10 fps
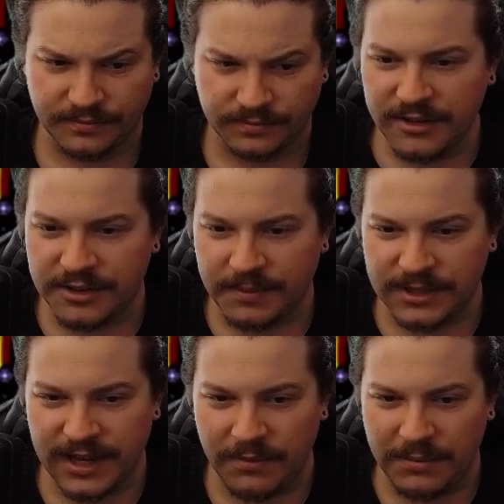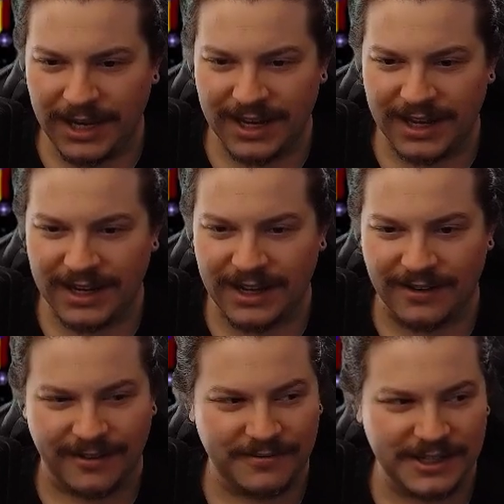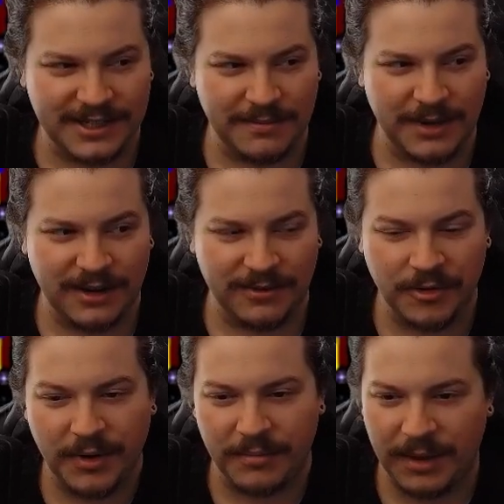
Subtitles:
How are you supposed to have a meeting in here? This is the meeting room.